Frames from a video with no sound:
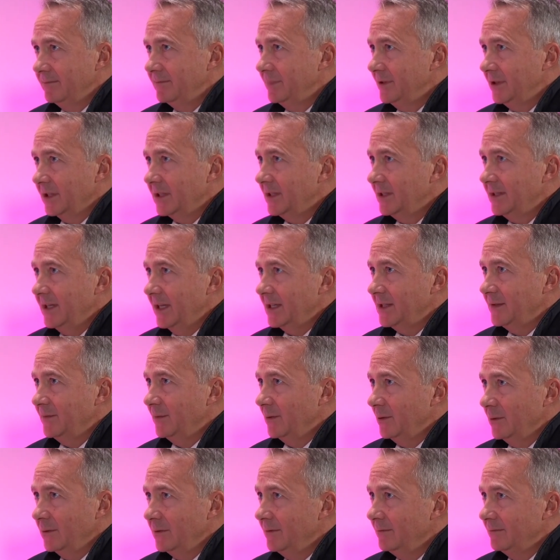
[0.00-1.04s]

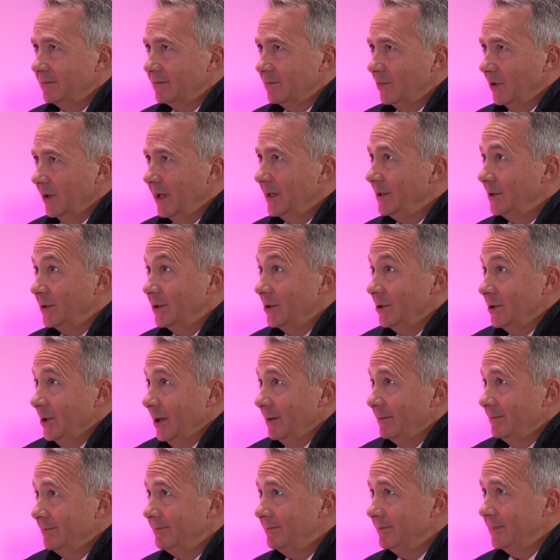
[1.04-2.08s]
successful
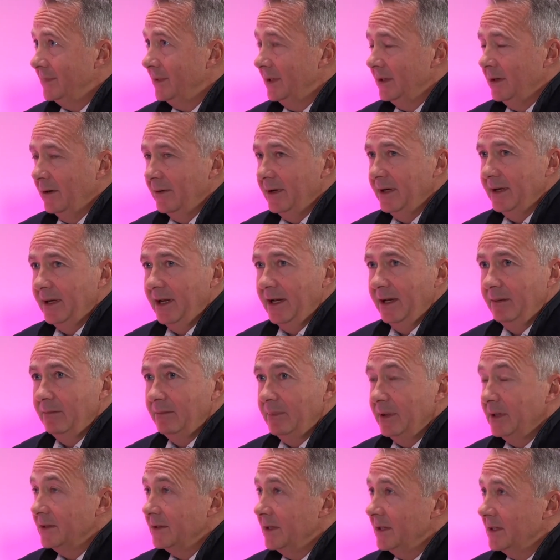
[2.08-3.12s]
relationship, in
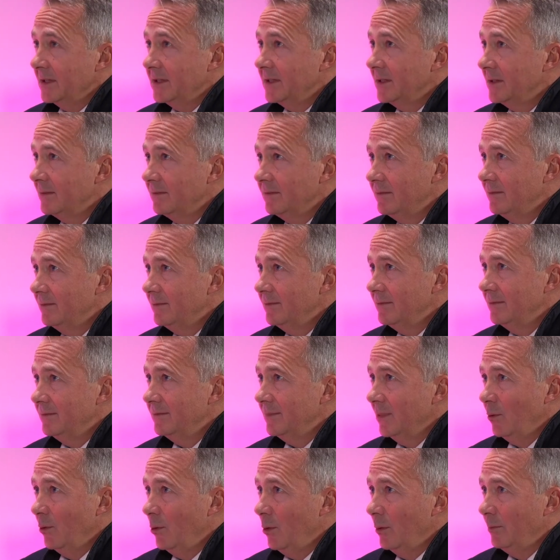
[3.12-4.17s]
business
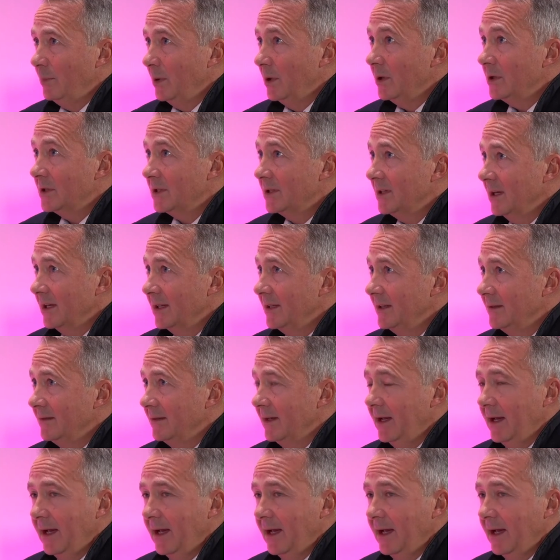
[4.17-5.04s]
or personally.